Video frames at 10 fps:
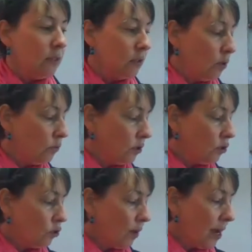So
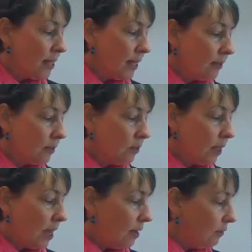just try to get it so
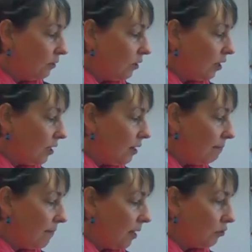that starting
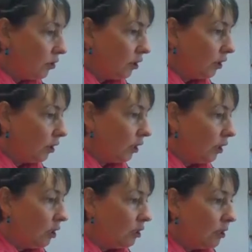at measure
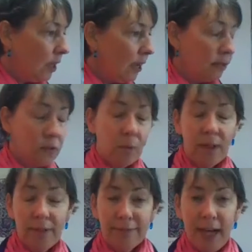
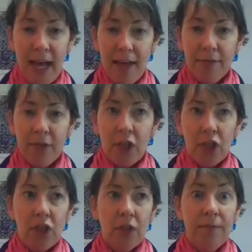25,
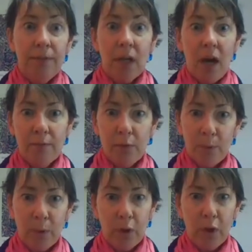you can feel
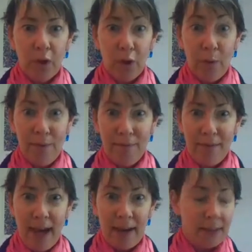comfortable going
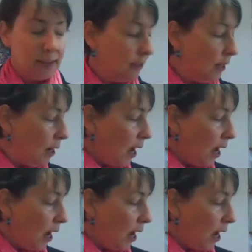fast.